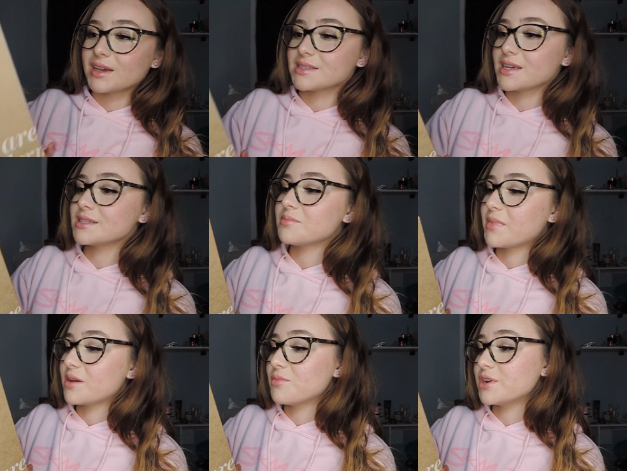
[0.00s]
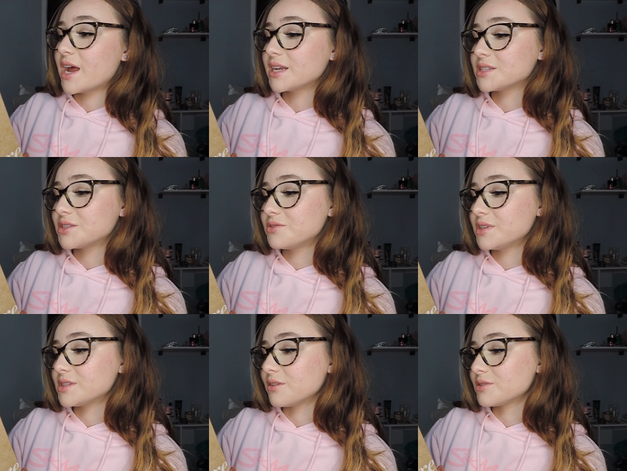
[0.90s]
it says, my monatitude
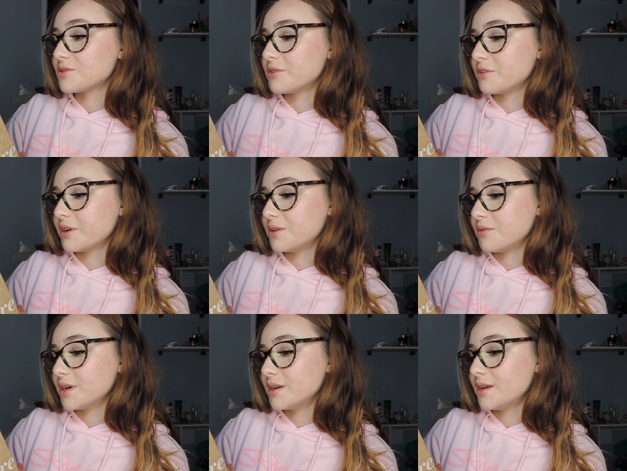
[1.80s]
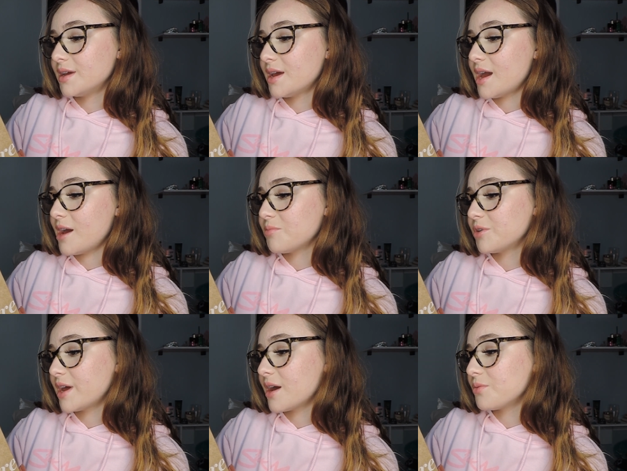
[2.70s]
is also a green one. At
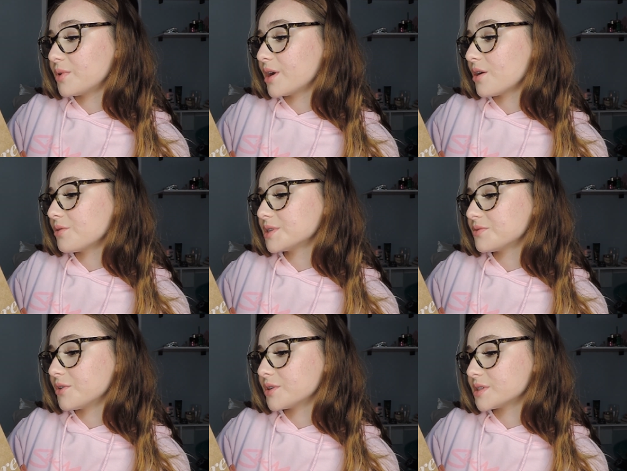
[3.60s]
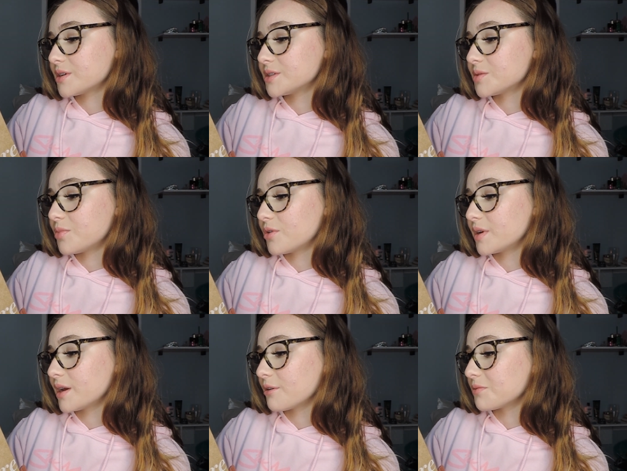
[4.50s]
Monat, we are always focused on
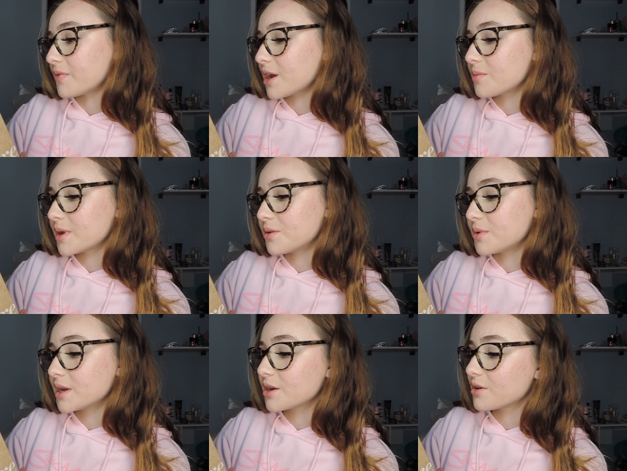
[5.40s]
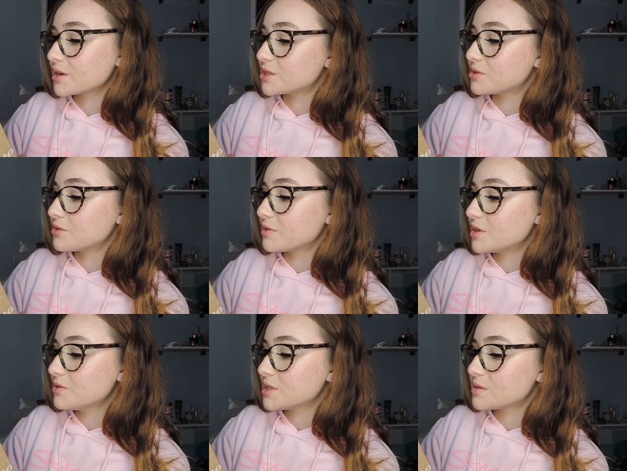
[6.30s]
supporting our environment and we encourage you to
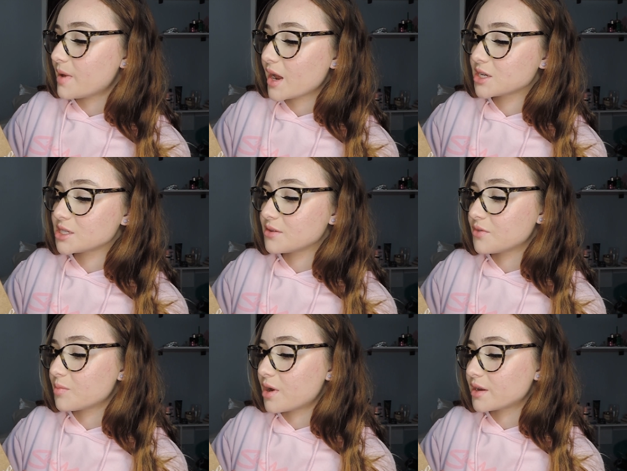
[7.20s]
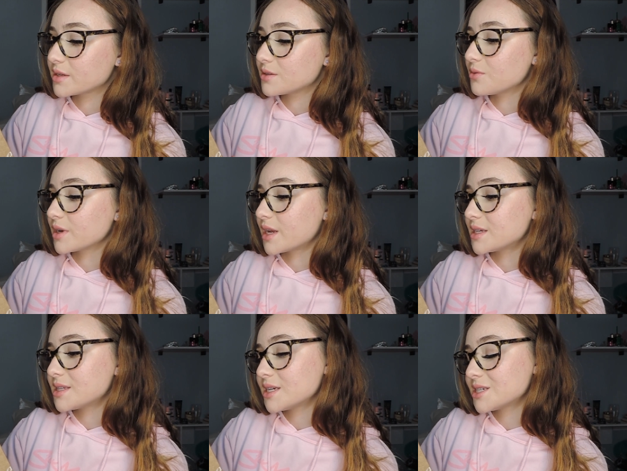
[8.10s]
reuse this packaging for product
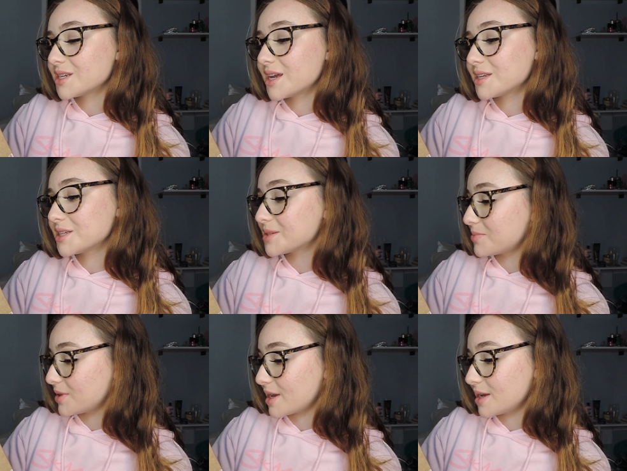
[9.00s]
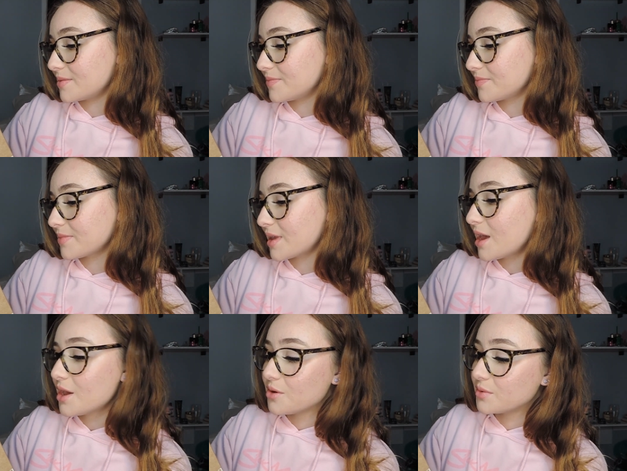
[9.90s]
organization and display.
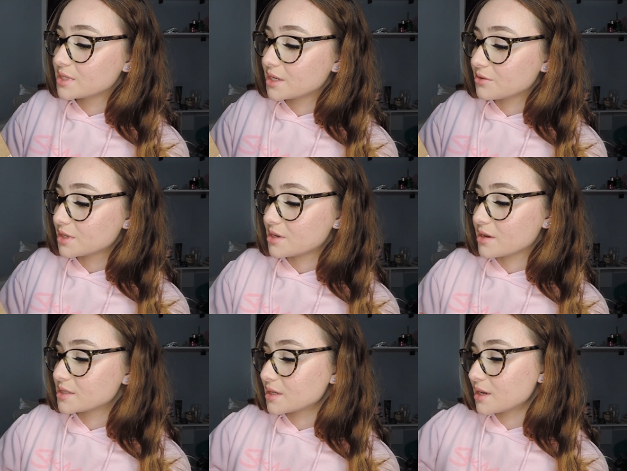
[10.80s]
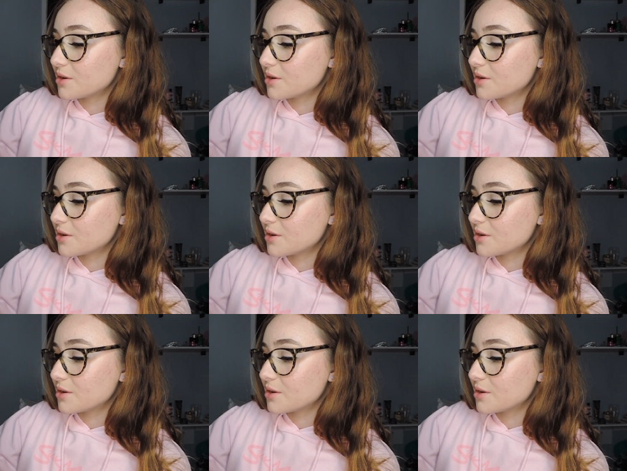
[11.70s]
We say no to toxic